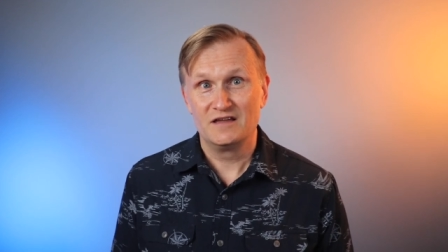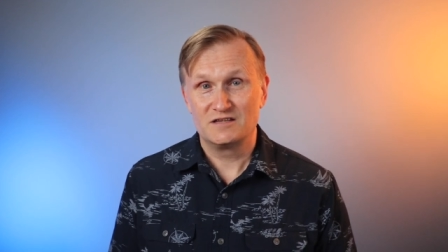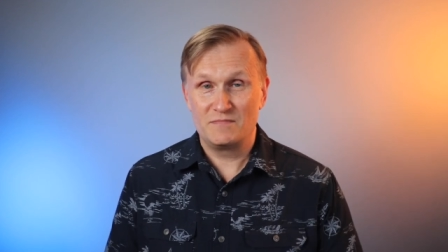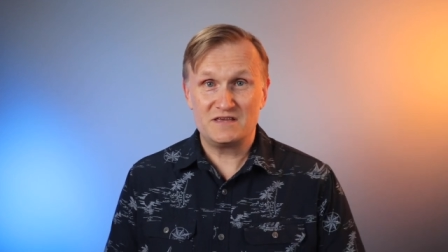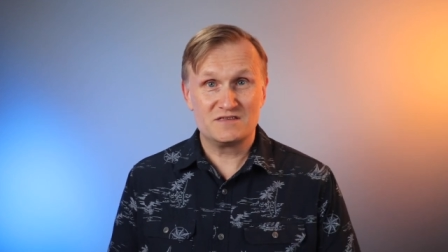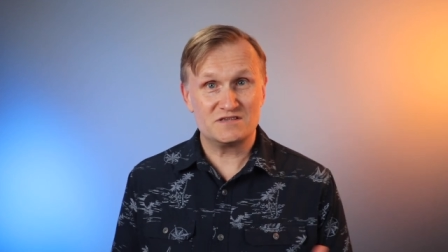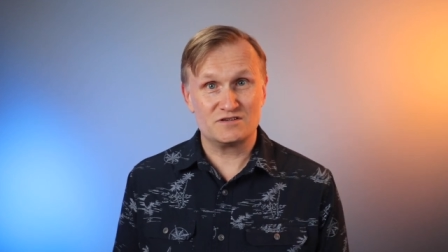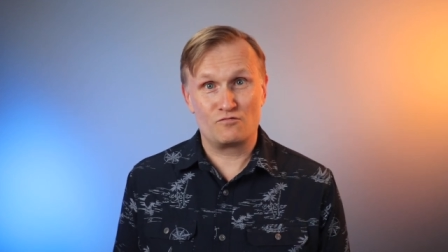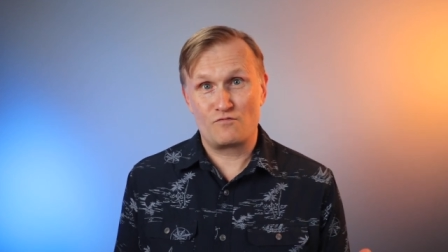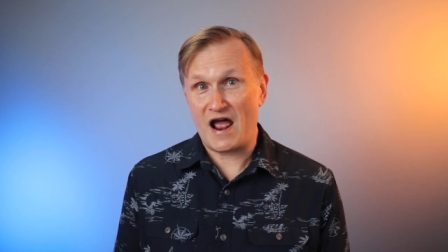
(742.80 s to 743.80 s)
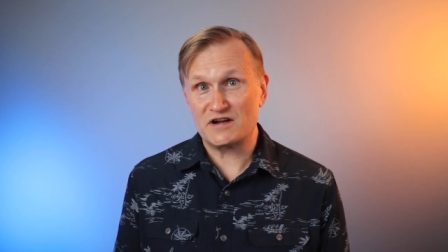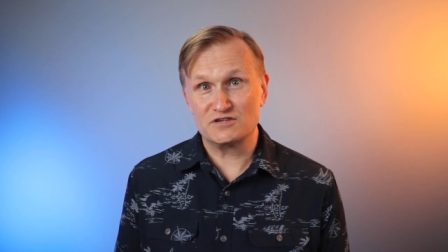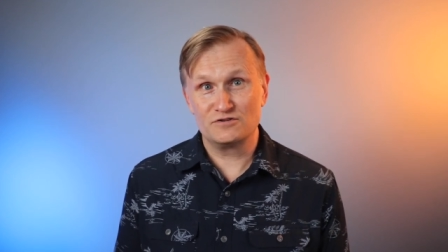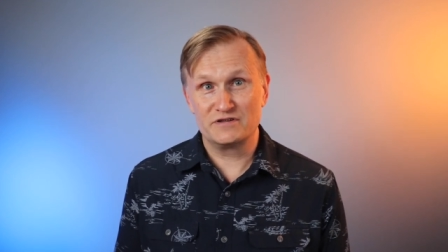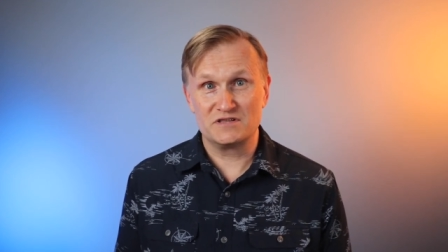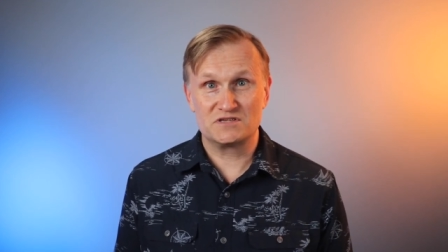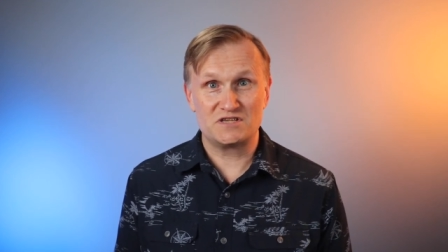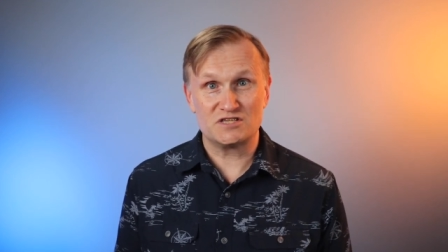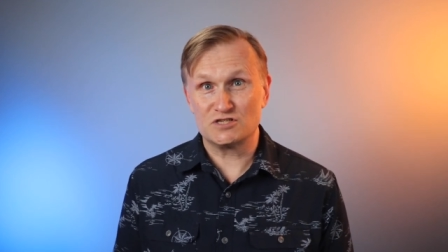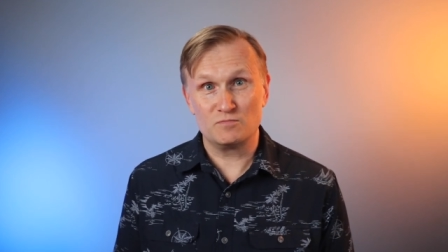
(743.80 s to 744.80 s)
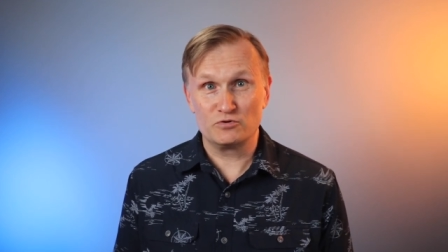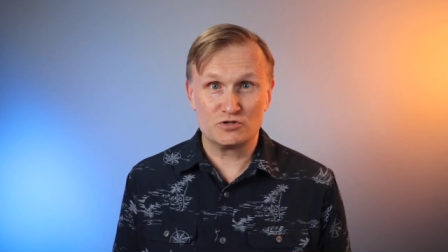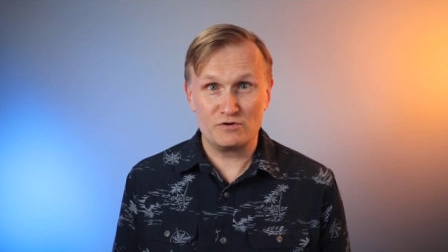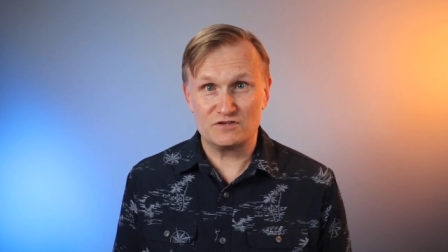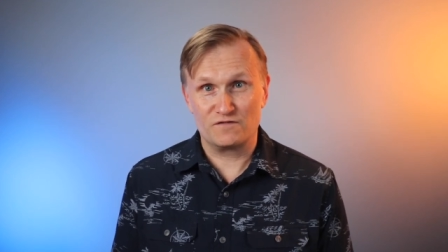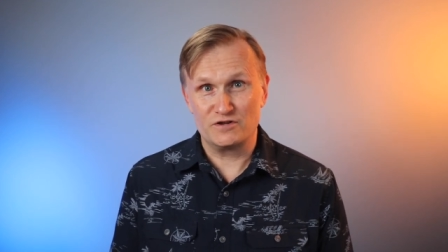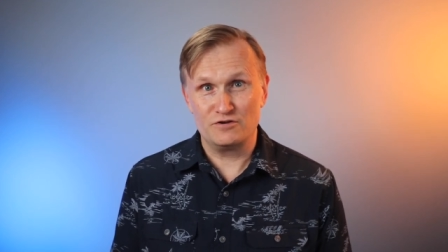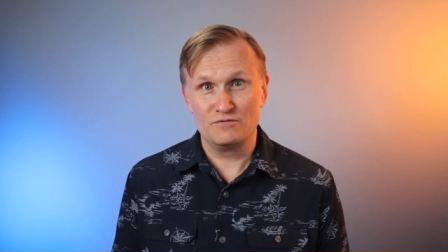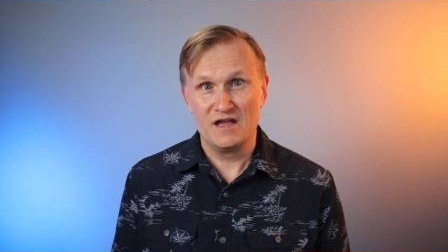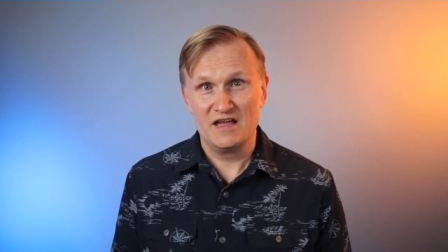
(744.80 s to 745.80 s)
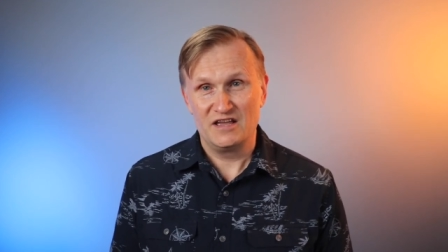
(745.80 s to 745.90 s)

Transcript: To make this a rational and sensible choice for you,